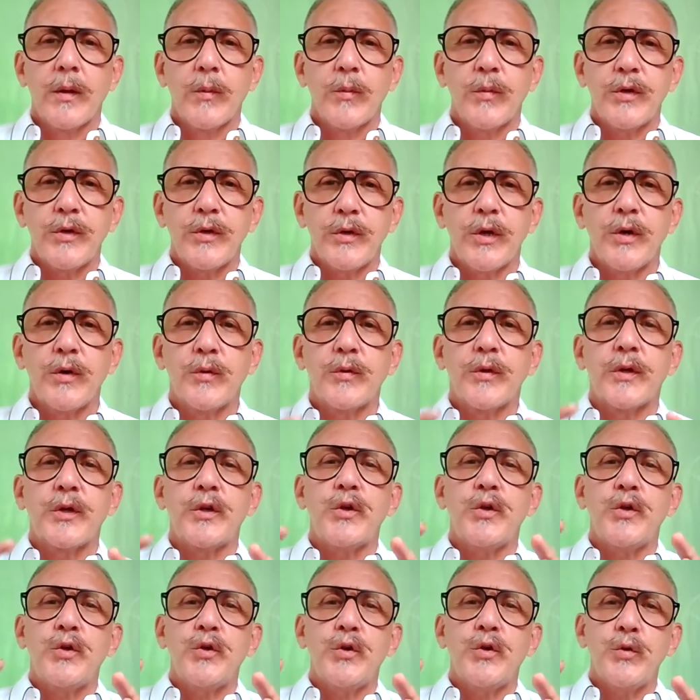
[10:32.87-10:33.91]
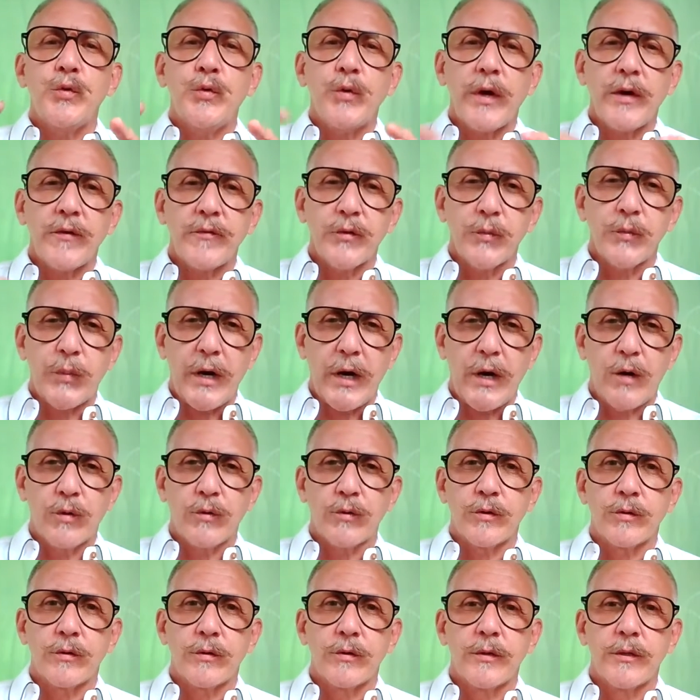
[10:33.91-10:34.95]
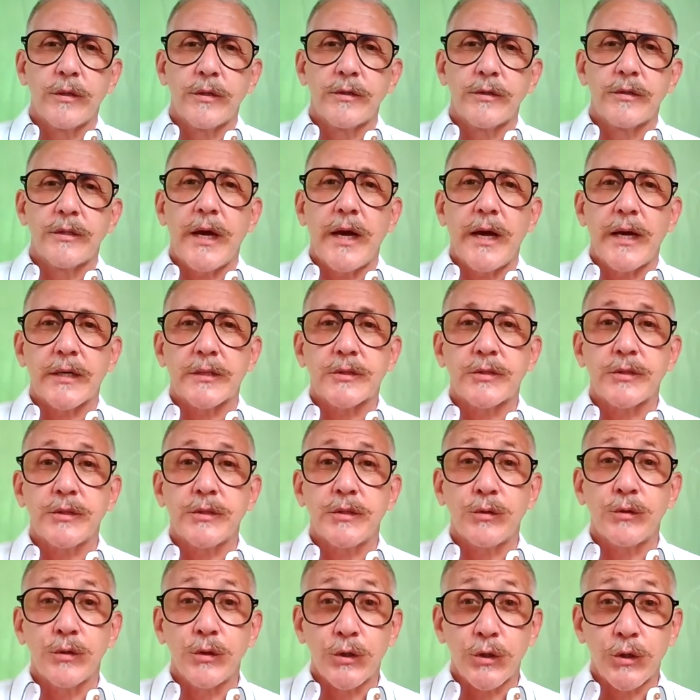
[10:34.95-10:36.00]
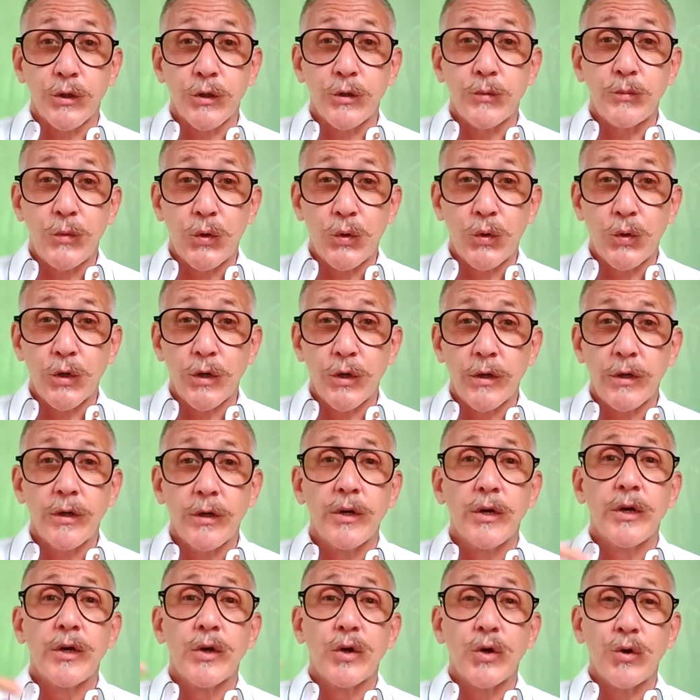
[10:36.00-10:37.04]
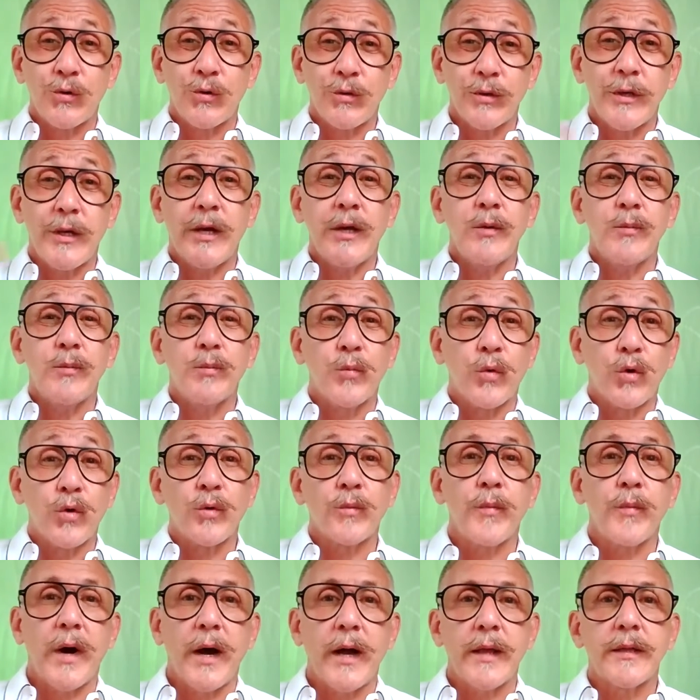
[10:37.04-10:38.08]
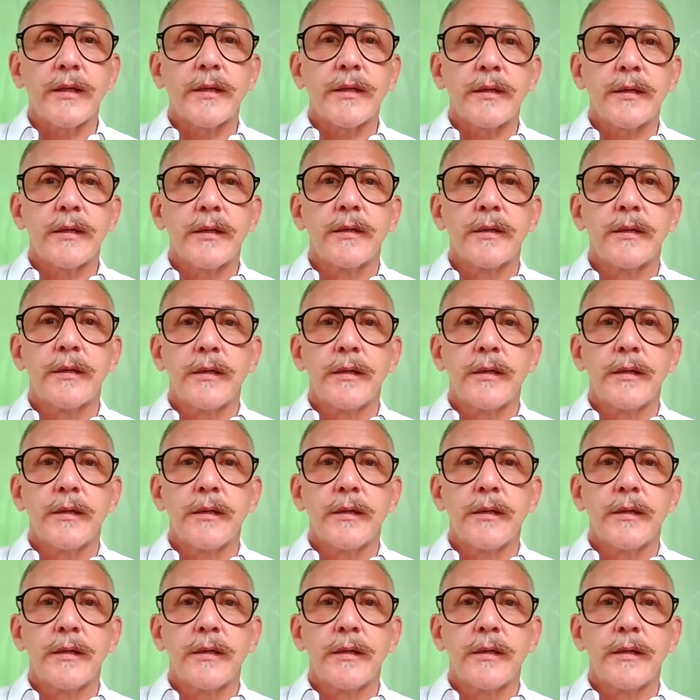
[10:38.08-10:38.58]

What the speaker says: but know that you have the power to actually learn more, create more myelin,